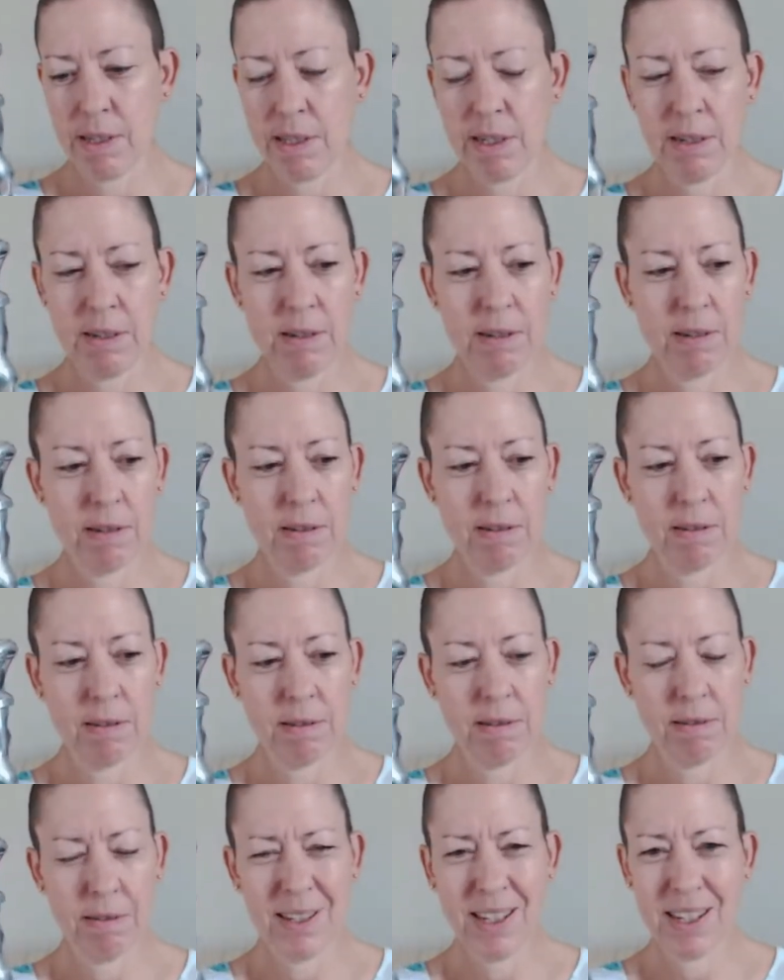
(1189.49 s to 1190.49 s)

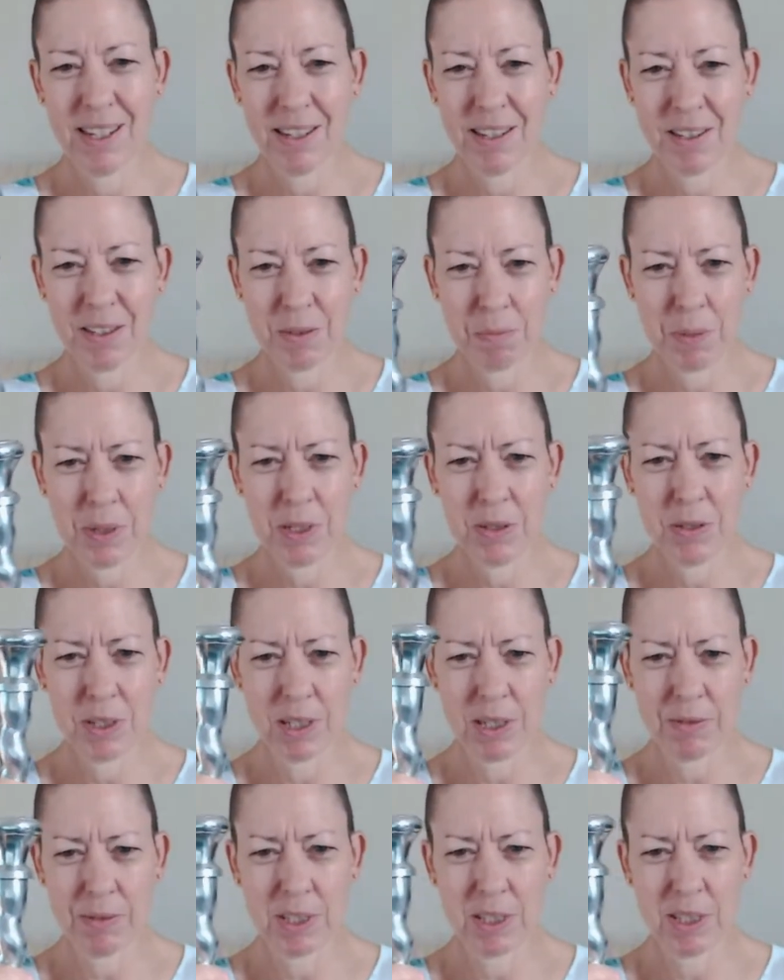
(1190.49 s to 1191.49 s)
Yeah, I suppose you
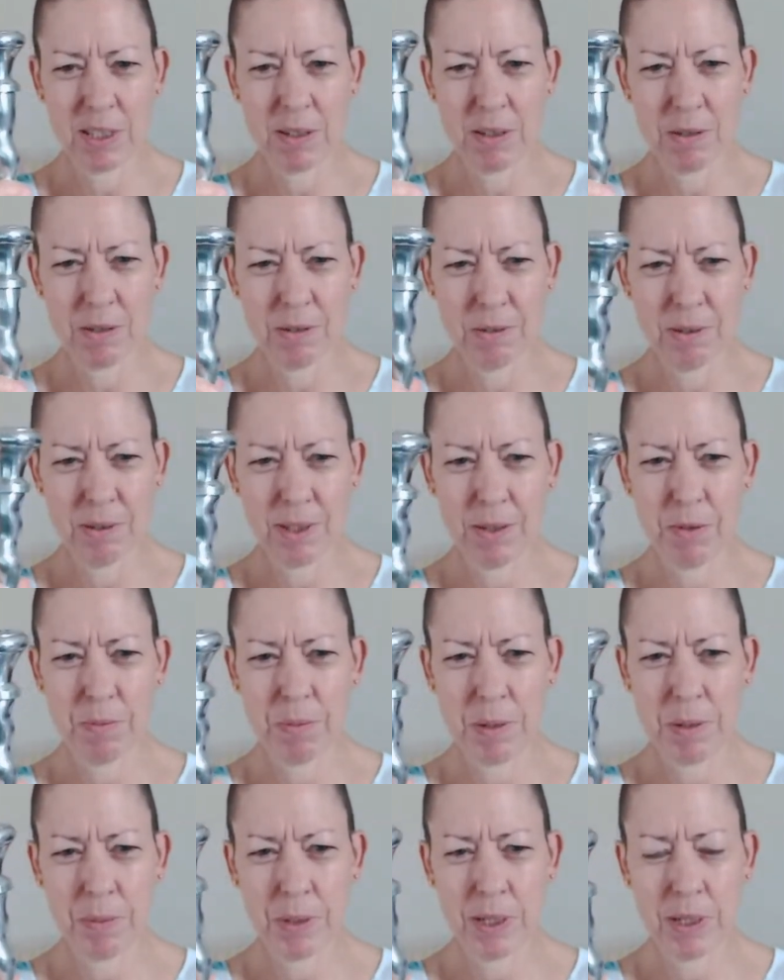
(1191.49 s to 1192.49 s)
can have a single, that would be
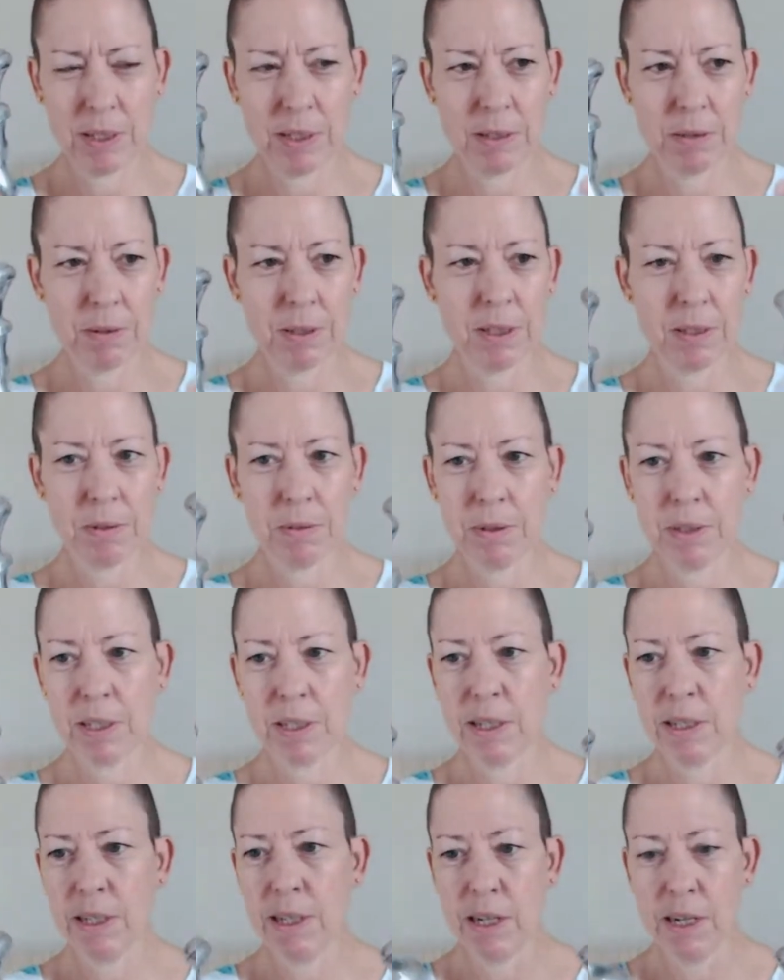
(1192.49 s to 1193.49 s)
a barley twist, wouldn't
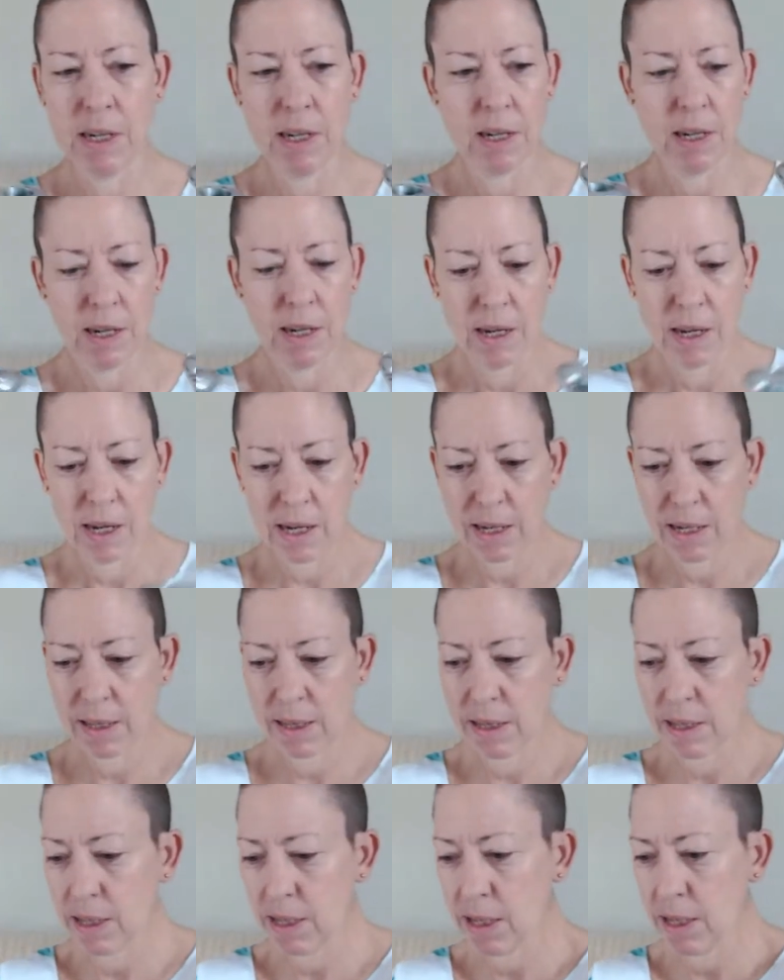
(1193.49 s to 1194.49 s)
it?
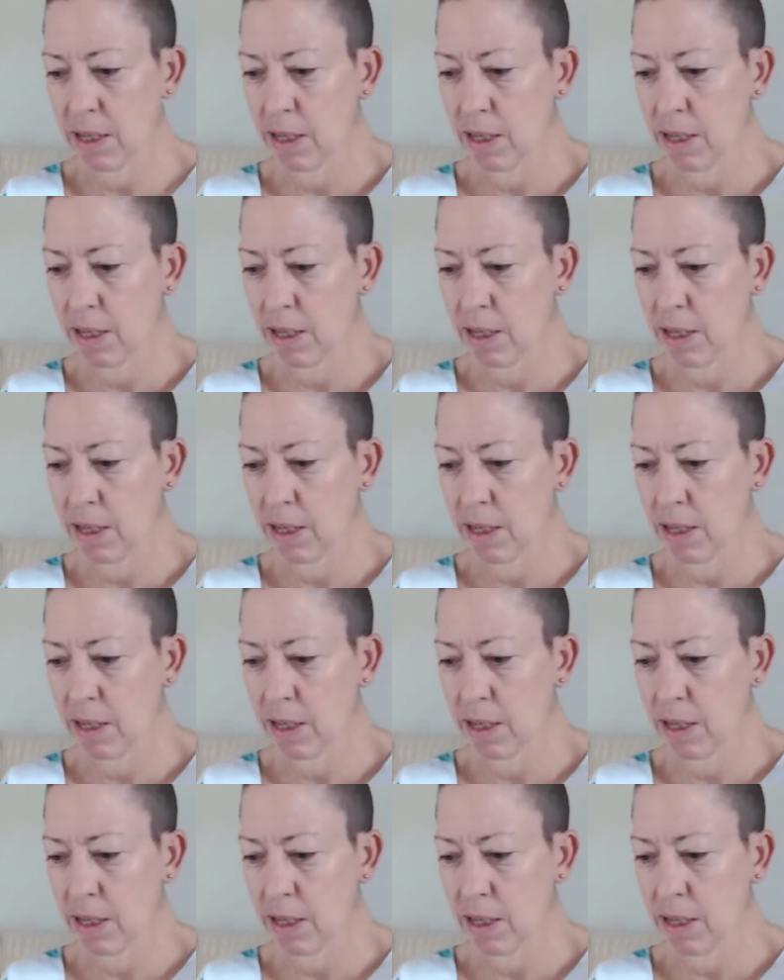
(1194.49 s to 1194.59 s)
And